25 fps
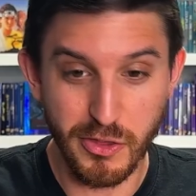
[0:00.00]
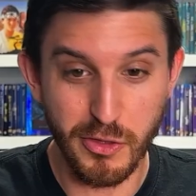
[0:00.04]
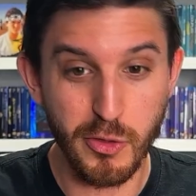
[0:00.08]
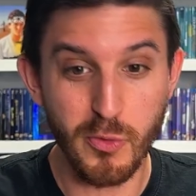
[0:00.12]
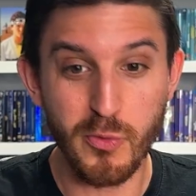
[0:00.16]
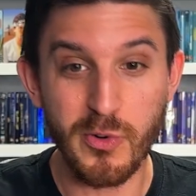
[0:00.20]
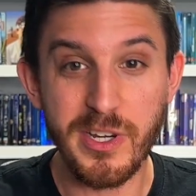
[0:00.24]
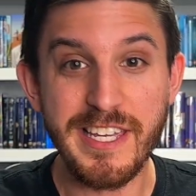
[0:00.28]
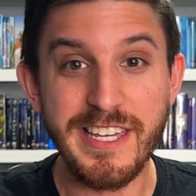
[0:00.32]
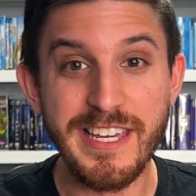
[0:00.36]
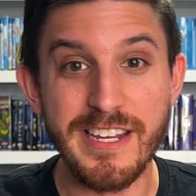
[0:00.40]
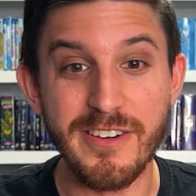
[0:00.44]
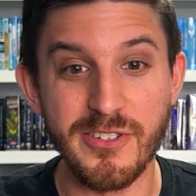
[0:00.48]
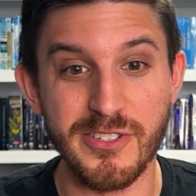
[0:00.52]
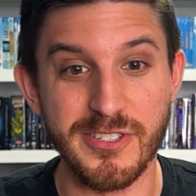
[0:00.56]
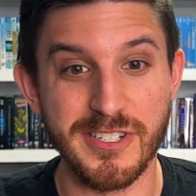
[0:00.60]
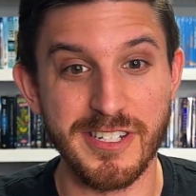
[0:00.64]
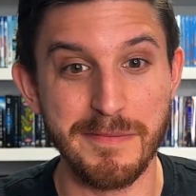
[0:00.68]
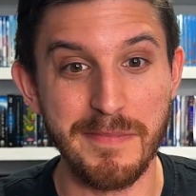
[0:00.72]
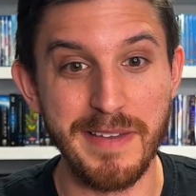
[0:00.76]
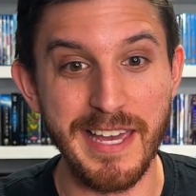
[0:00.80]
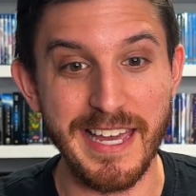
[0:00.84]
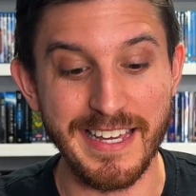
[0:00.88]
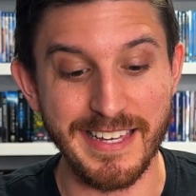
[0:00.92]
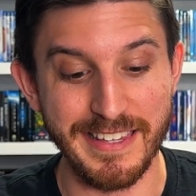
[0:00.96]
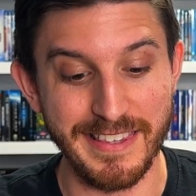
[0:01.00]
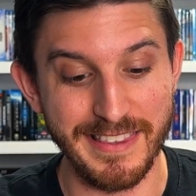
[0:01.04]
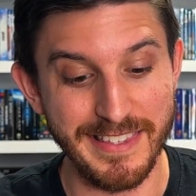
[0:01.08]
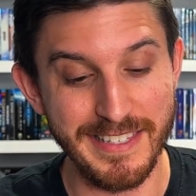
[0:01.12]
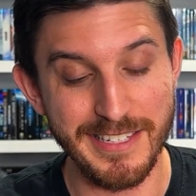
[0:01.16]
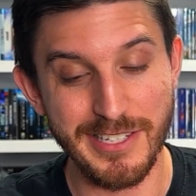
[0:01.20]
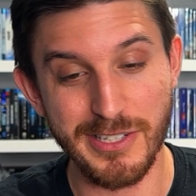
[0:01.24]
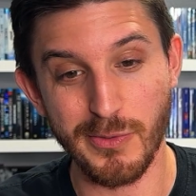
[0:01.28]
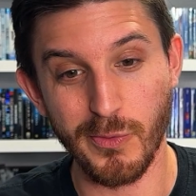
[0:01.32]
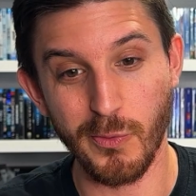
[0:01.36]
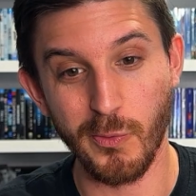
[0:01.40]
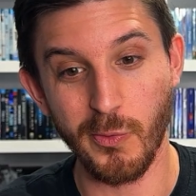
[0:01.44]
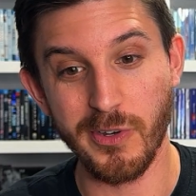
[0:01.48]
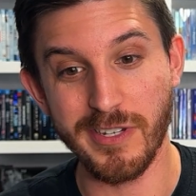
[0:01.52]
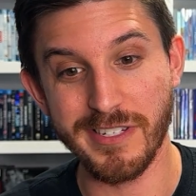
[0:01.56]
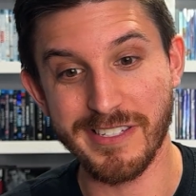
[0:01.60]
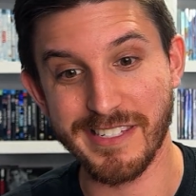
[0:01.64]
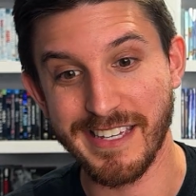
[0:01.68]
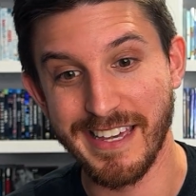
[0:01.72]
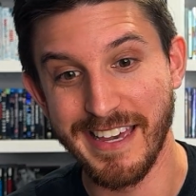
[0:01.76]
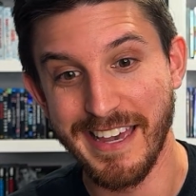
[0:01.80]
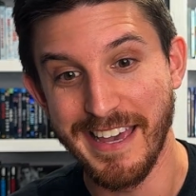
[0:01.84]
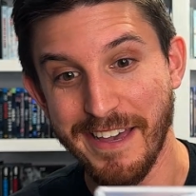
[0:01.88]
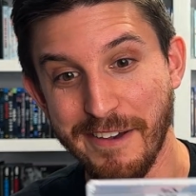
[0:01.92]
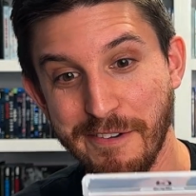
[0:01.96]
3 years to make. This was
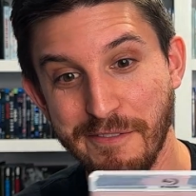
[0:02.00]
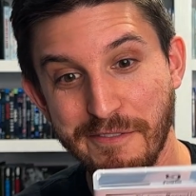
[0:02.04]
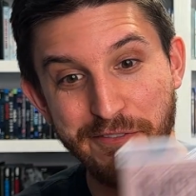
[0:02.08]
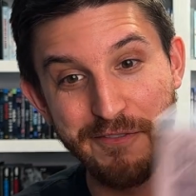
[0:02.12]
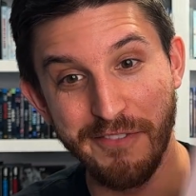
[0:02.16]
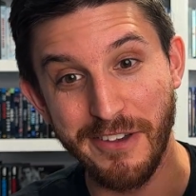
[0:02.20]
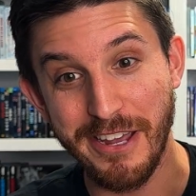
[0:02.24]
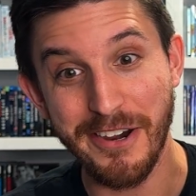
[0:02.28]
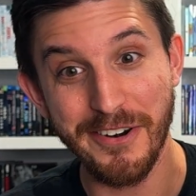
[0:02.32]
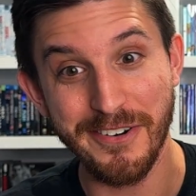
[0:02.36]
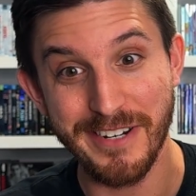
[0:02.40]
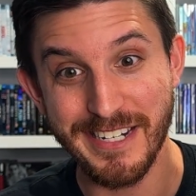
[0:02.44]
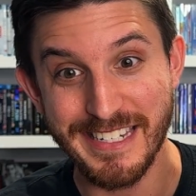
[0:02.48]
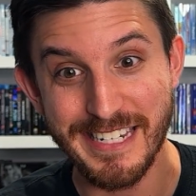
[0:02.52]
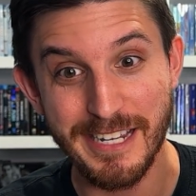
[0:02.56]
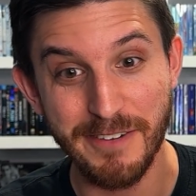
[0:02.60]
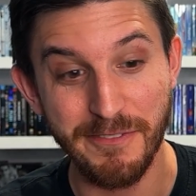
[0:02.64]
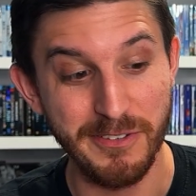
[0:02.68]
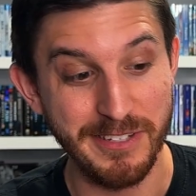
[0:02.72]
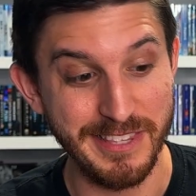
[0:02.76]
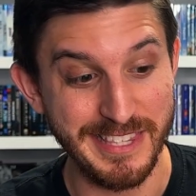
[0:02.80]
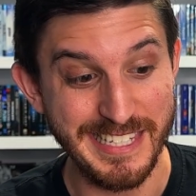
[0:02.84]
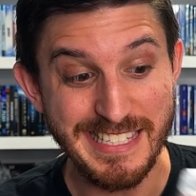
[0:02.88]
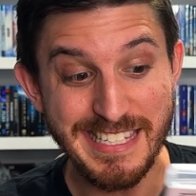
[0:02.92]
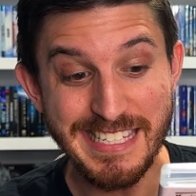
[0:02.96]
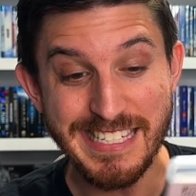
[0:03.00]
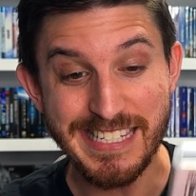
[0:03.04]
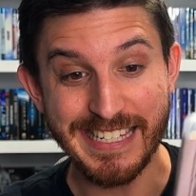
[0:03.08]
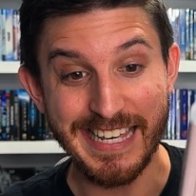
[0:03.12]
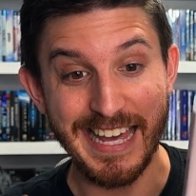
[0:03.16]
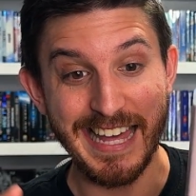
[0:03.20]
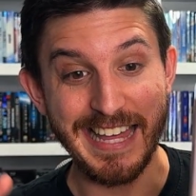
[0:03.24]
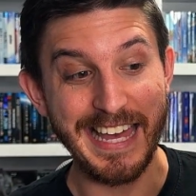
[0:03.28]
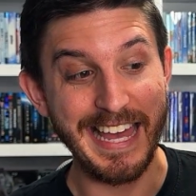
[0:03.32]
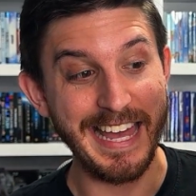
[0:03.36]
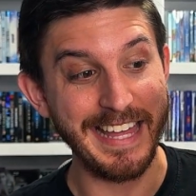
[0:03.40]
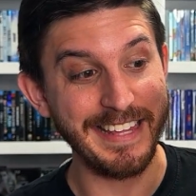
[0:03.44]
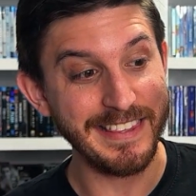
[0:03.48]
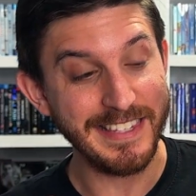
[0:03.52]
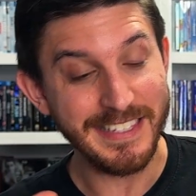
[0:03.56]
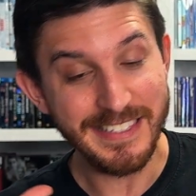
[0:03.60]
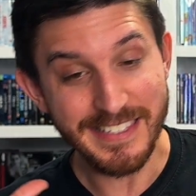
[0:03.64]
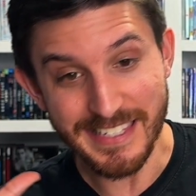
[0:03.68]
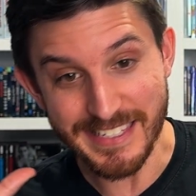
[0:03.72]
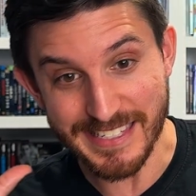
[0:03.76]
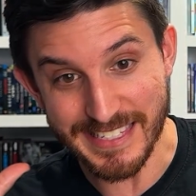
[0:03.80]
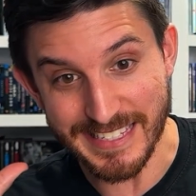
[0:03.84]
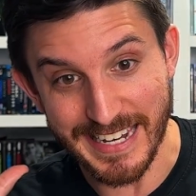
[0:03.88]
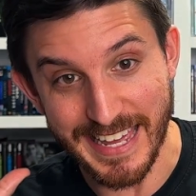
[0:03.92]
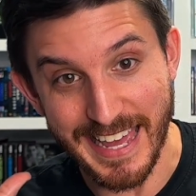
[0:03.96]
very different. This
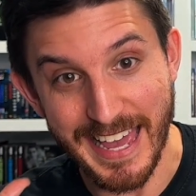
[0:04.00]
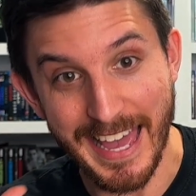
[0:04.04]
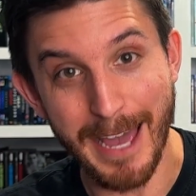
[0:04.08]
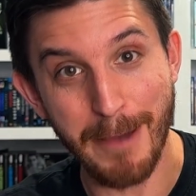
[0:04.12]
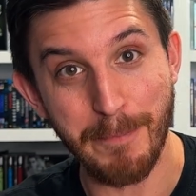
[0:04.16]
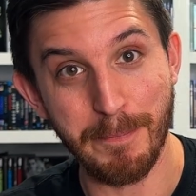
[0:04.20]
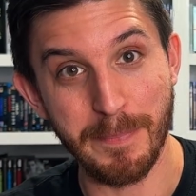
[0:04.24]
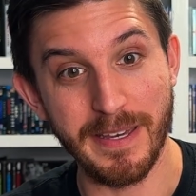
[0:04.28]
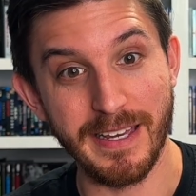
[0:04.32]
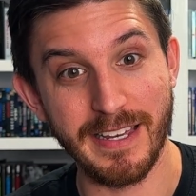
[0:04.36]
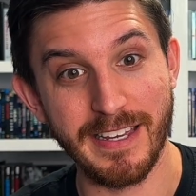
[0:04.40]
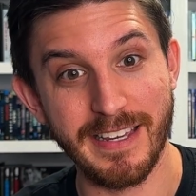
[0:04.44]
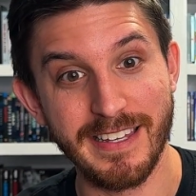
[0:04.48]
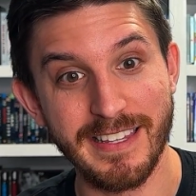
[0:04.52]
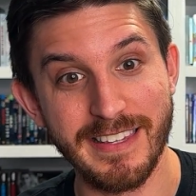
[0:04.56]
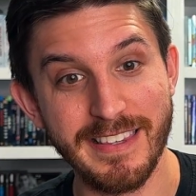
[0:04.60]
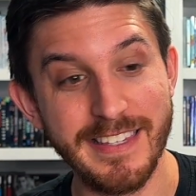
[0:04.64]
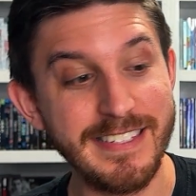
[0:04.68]
is an epic.